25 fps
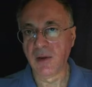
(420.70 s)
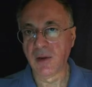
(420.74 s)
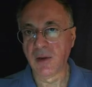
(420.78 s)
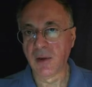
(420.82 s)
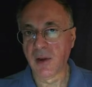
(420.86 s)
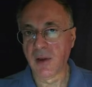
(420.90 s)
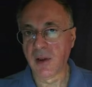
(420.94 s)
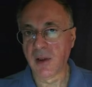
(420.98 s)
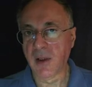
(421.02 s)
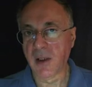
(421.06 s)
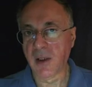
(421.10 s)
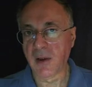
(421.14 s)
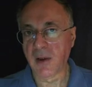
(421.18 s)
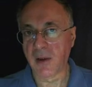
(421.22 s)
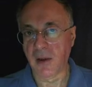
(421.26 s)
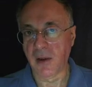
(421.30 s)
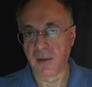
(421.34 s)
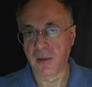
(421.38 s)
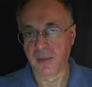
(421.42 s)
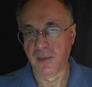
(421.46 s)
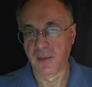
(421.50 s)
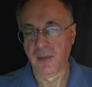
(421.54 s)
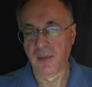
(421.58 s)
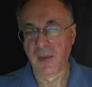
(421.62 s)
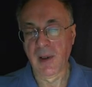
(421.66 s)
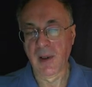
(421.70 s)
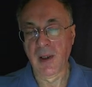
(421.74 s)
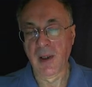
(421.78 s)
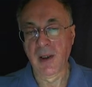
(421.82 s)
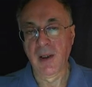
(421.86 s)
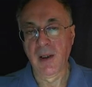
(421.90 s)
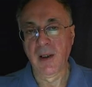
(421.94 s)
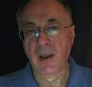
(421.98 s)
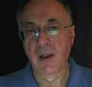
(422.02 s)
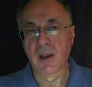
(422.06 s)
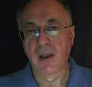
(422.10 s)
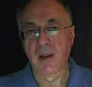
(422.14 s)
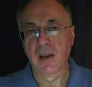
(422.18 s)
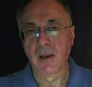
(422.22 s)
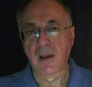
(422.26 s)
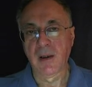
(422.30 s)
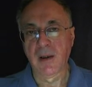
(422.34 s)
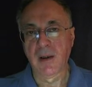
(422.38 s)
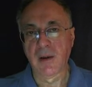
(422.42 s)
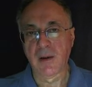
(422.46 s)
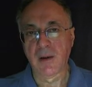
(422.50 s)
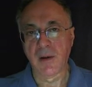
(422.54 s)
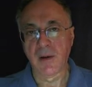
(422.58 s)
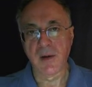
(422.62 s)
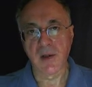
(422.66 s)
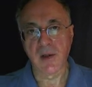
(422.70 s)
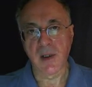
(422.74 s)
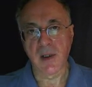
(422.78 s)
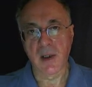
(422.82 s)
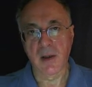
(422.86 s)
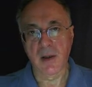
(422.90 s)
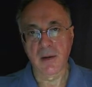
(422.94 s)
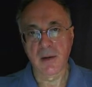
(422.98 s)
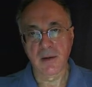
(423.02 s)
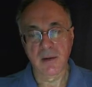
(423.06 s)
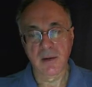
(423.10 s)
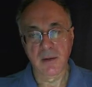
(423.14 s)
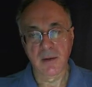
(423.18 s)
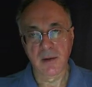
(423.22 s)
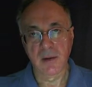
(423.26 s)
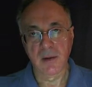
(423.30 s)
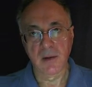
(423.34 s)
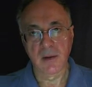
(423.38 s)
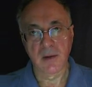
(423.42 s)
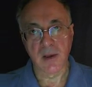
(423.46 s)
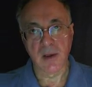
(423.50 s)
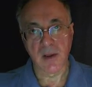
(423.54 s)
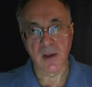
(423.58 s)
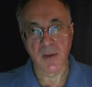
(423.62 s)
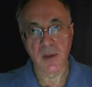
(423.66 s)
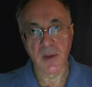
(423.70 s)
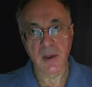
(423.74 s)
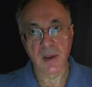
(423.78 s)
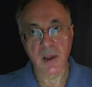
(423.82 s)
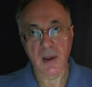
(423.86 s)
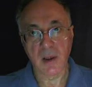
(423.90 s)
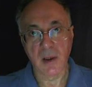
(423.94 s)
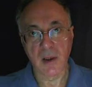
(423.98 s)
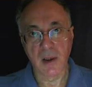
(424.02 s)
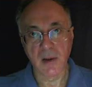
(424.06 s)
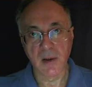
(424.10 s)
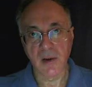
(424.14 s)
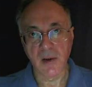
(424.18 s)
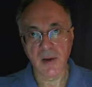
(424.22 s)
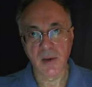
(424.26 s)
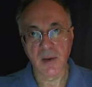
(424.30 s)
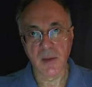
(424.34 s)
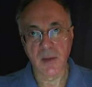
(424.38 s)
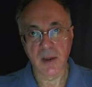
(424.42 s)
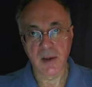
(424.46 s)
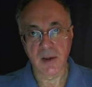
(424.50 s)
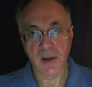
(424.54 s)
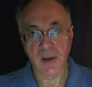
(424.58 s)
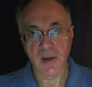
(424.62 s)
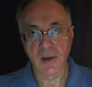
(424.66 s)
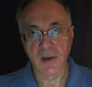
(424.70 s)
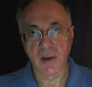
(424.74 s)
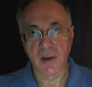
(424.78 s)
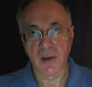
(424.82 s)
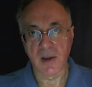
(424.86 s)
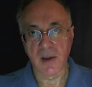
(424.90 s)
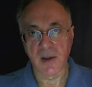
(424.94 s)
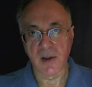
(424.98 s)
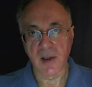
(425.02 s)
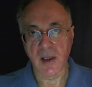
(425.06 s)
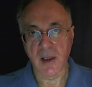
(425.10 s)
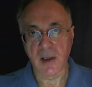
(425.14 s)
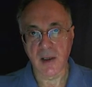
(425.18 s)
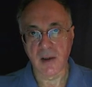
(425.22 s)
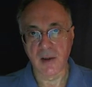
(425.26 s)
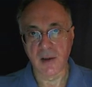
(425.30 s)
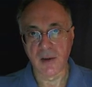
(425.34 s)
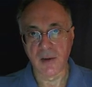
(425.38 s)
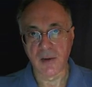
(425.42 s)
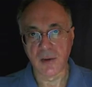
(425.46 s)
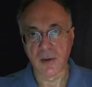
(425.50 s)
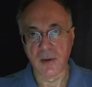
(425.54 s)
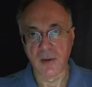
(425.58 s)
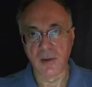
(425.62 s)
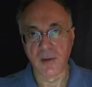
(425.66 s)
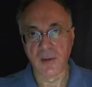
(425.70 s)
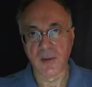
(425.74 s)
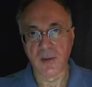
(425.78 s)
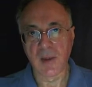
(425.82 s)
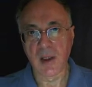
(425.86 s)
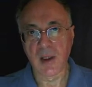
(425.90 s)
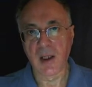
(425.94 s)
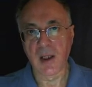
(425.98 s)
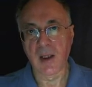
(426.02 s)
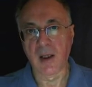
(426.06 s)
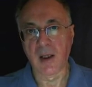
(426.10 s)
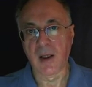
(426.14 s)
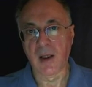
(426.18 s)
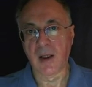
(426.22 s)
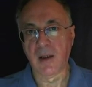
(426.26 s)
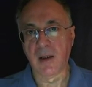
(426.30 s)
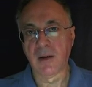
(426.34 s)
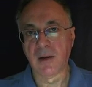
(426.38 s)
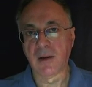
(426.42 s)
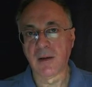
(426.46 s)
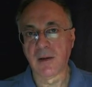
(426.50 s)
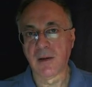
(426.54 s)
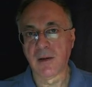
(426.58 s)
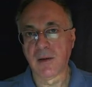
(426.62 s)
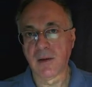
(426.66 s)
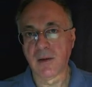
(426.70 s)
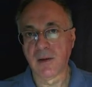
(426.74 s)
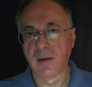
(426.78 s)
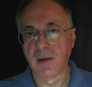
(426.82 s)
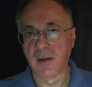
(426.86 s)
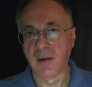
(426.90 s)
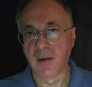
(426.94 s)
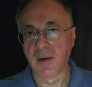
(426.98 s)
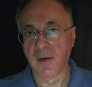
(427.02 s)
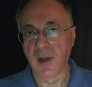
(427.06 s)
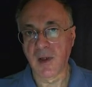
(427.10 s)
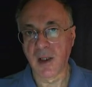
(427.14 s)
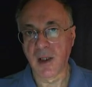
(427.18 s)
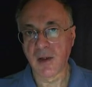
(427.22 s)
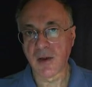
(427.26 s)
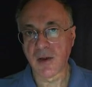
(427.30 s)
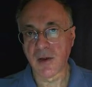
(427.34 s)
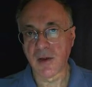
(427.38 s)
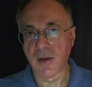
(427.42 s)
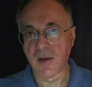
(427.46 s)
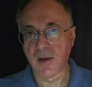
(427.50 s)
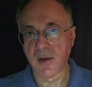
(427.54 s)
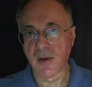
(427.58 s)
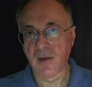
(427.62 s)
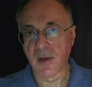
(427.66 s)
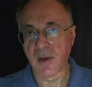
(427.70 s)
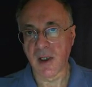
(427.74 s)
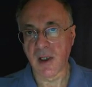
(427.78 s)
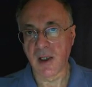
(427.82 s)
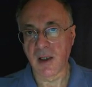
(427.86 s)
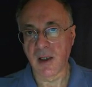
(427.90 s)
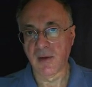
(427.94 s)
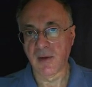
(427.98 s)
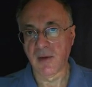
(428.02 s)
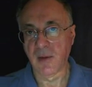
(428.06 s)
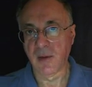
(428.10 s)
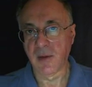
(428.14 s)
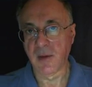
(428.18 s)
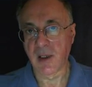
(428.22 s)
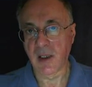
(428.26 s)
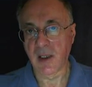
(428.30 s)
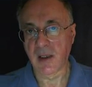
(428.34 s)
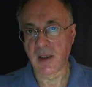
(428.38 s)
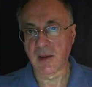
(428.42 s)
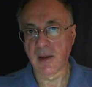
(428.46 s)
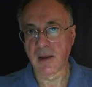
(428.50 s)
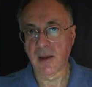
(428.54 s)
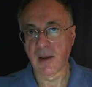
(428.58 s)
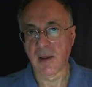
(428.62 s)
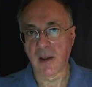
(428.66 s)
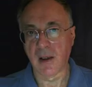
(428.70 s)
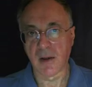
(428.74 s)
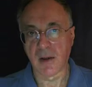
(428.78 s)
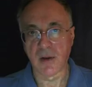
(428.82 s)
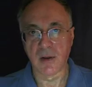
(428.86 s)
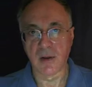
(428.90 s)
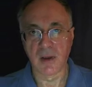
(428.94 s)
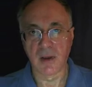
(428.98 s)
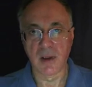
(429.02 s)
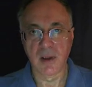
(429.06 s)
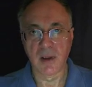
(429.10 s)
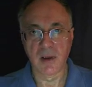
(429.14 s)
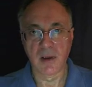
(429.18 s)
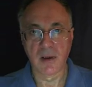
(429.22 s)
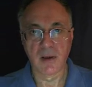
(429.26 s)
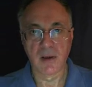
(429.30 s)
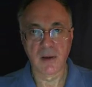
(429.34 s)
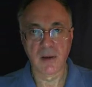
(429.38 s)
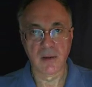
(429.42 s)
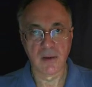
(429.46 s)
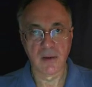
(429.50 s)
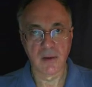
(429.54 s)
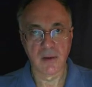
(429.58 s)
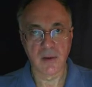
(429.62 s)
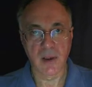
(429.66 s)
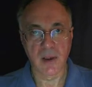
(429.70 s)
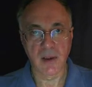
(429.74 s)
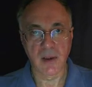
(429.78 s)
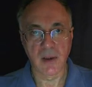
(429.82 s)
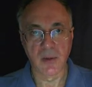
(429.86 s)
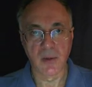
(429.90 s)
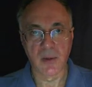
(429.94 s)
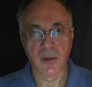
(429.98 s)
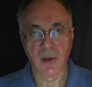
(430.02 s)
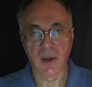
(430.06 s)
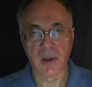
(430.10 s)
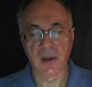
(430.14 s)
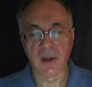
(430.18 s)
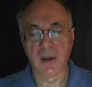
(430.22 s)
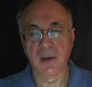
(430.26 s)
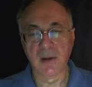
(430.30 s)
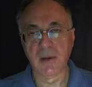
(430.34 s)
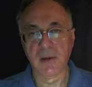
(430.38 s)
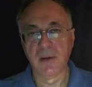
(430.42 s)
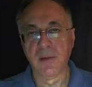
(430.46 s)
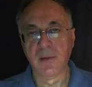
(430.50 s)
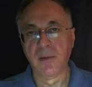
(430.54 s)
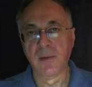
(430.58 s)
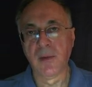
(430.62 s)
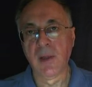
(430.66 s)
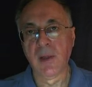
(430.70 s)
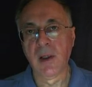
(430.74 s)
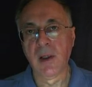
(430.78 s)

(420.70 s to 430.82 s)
into another. Turns out that's pretty close, but it's not exactly true. And the deviations of that from that are actually quite important.